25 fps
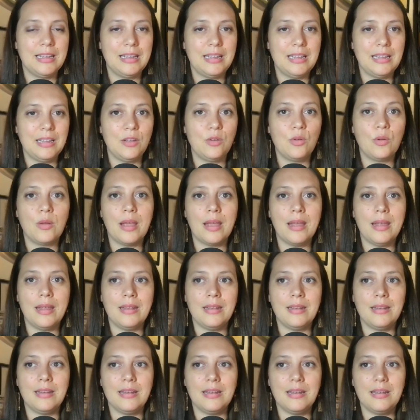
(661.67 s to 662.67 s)
you
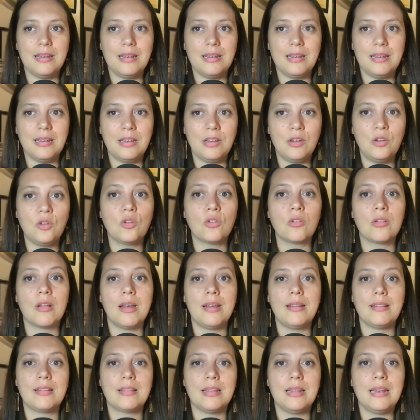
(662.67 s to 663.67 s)
can
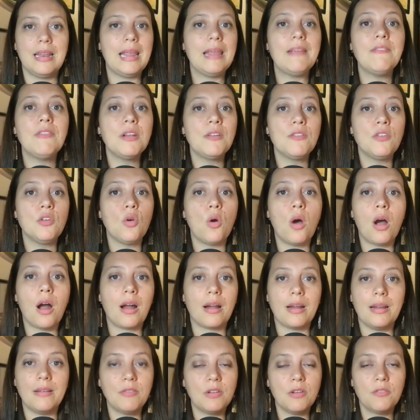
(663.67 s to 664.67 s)
utilize, and even if
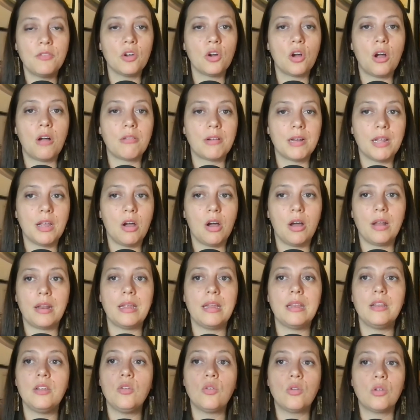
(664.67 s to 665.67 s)
you're already on
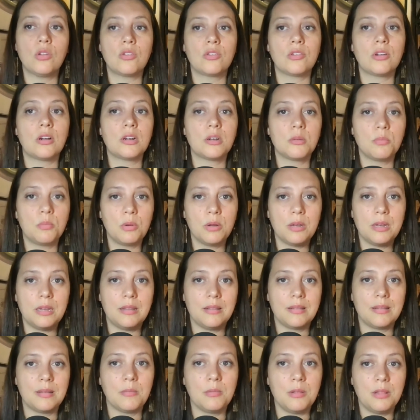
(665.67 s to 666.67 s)
it, you can start to put
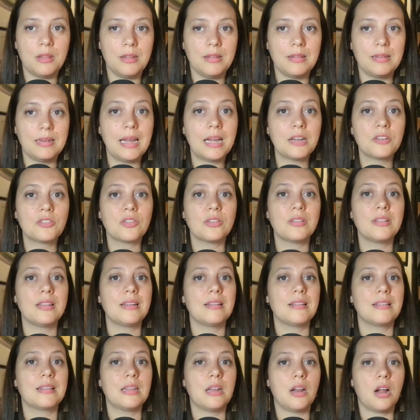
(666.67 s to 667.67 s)
in some of these natural
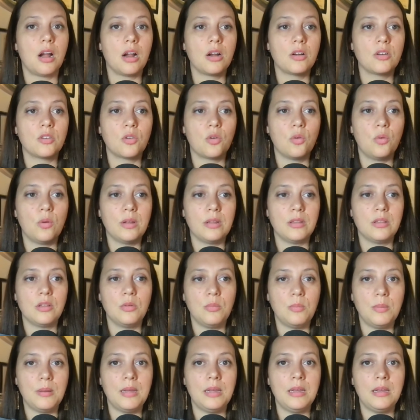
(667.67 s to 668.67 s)
things that aren't going
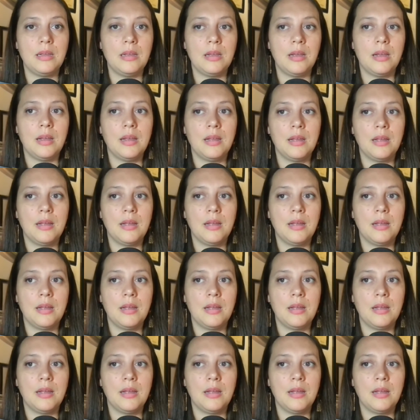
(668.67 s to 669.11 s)
to be